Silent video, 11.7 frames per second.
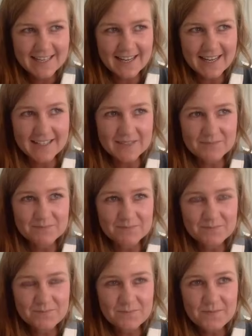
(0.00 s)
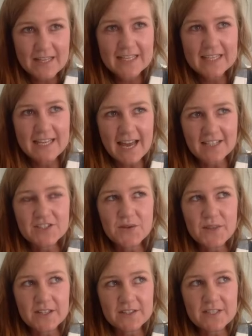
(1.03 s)
um yeah so
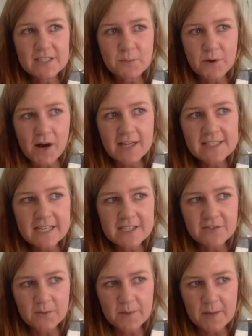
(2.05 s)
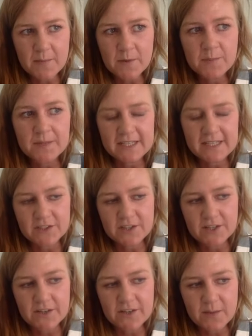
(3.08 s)
there's this process for people
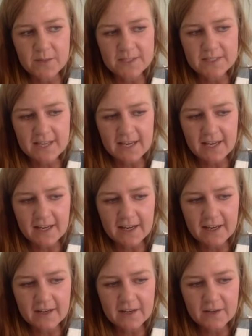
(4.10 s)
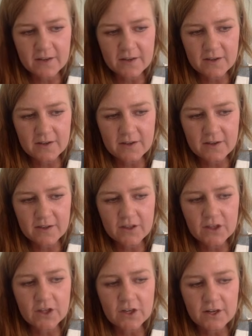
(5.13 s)
pleaser that once they
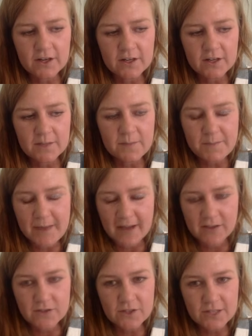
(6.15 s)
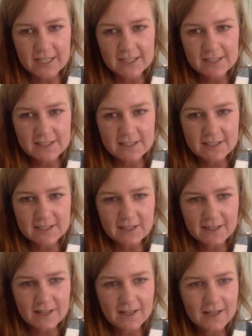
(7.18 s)
learn boundaries
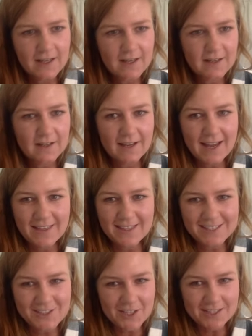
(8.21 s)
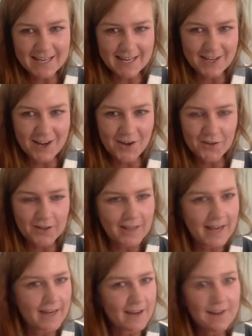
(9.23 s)
and they start saying no they're
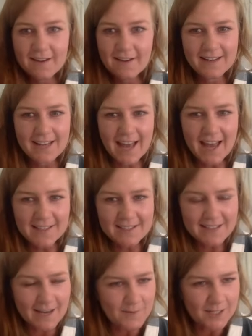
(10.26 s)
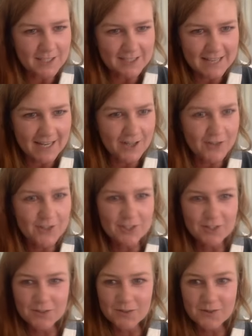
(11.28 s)
like yes i'm going to say no
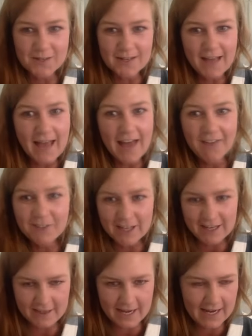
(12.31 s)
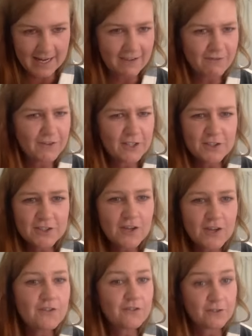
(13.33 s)
to everything and it feels so
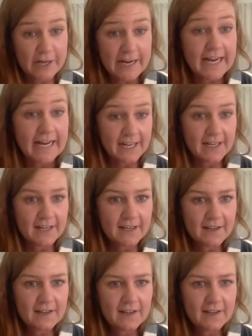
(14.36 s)
freeing